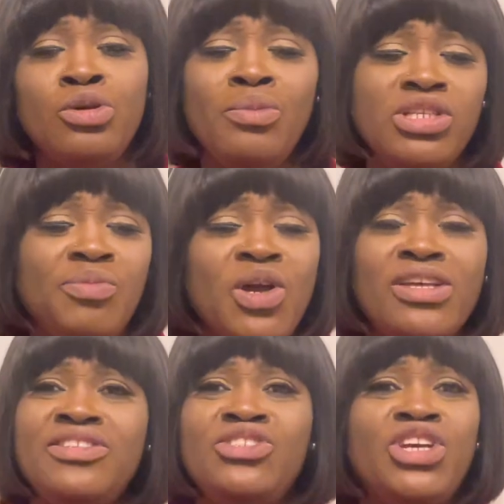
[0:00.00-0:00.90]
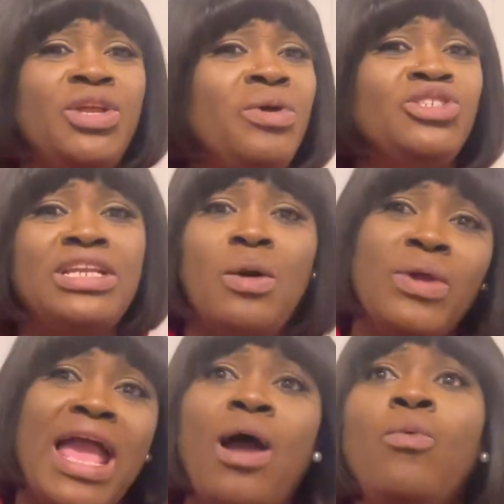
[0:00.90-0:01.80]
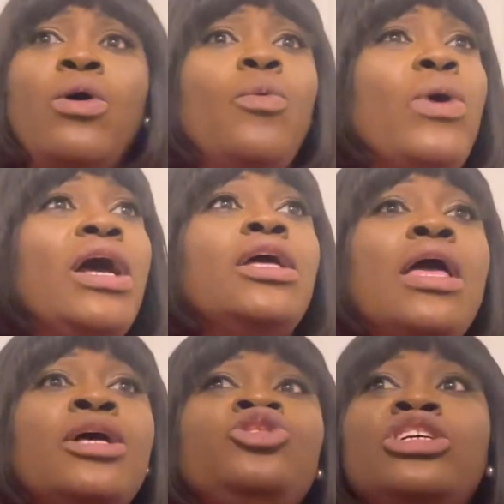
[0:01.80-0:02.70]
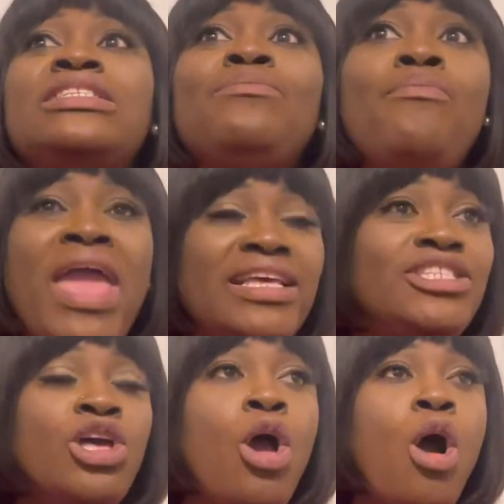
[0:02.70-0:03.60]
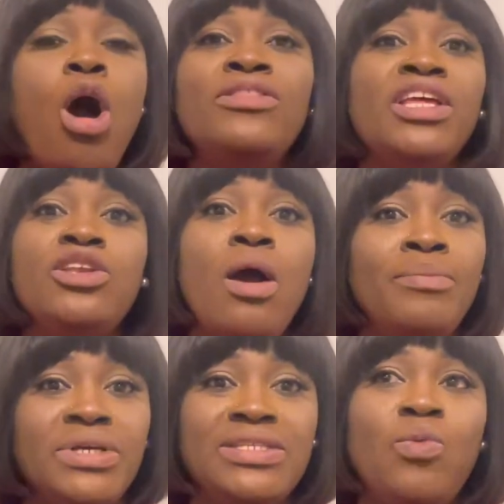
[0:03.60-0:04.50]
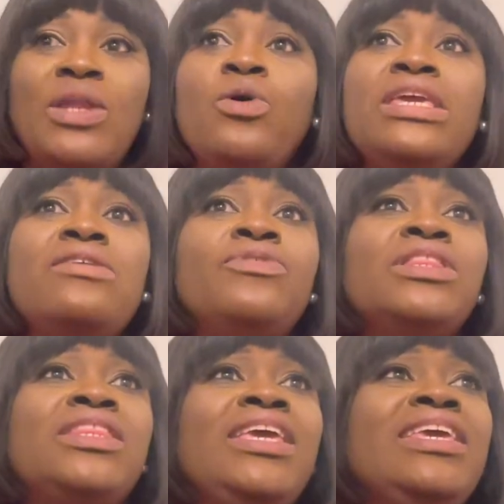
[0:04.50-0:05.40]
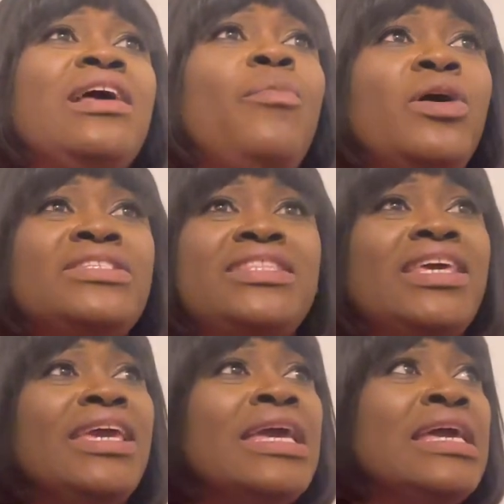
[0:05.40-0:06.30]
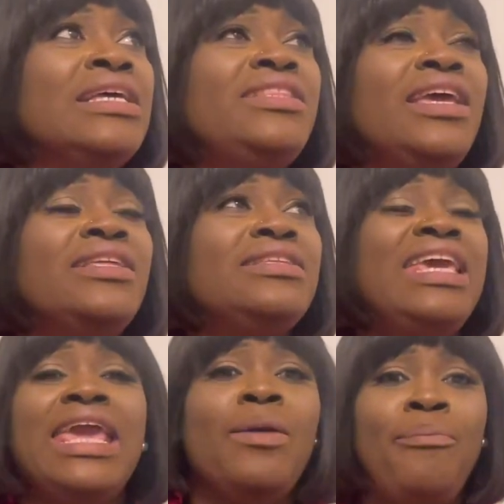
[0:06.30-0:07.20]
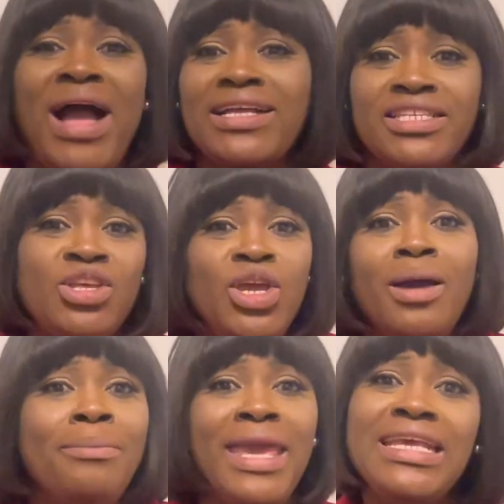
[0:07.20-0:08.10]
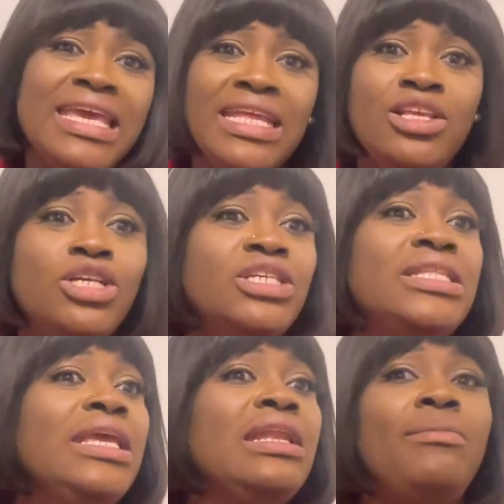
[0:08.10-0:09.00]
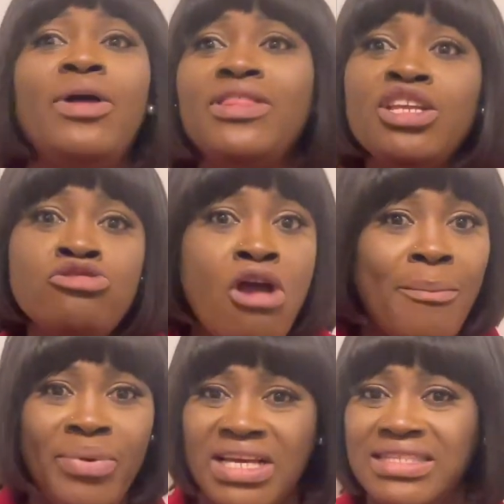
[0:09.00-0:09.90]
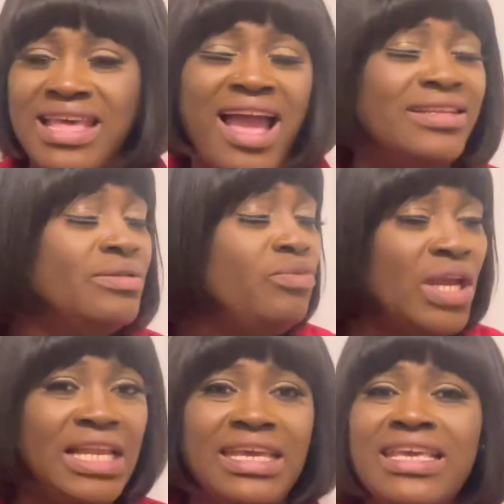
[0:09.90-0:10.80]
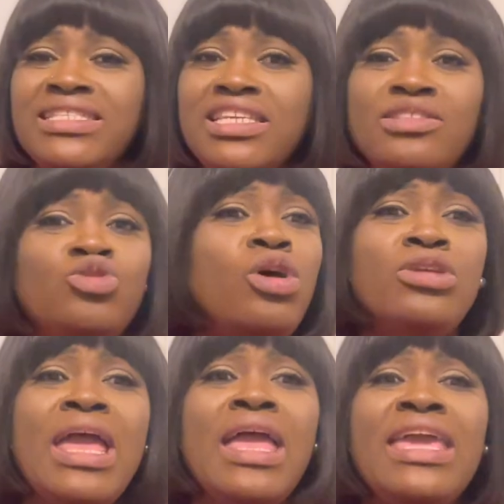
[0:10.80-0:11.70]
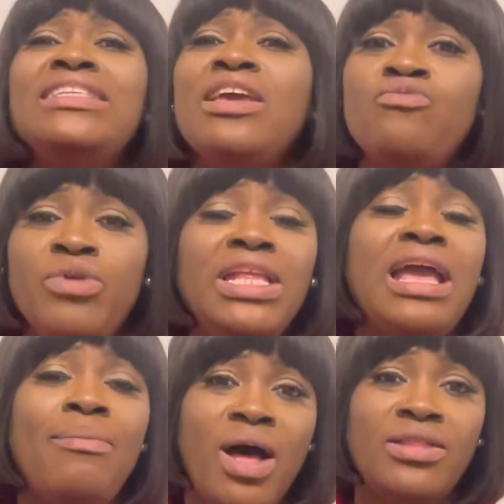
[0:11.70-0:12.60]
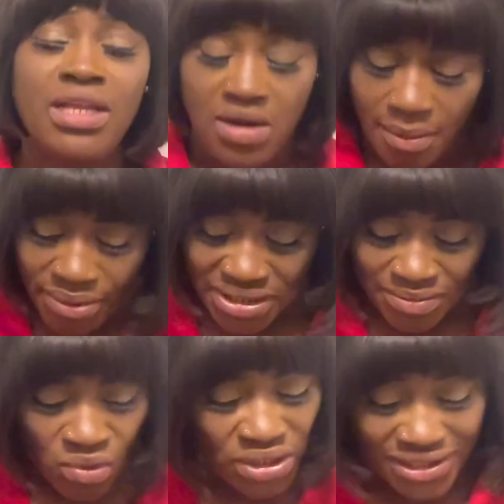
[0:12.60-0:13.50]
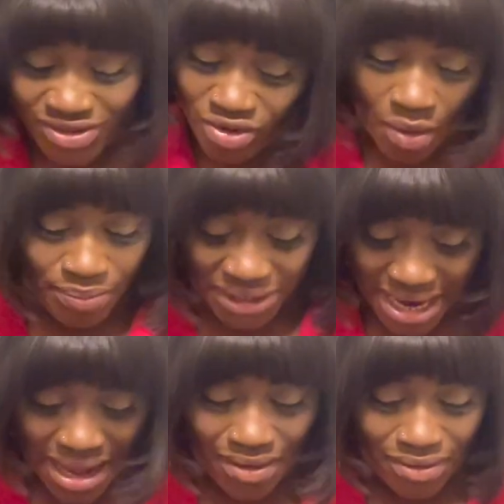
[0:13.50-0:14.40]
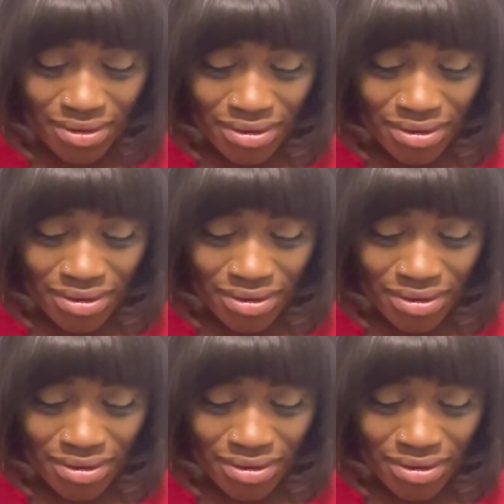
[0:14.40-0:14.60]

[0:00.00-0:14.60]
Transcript: much, because this generation that we have, we're just based on the numbers. We're not even thinking about the impact that you're making. You're just thinking about the numbers. And really, is it really about the numbers? When you stop now,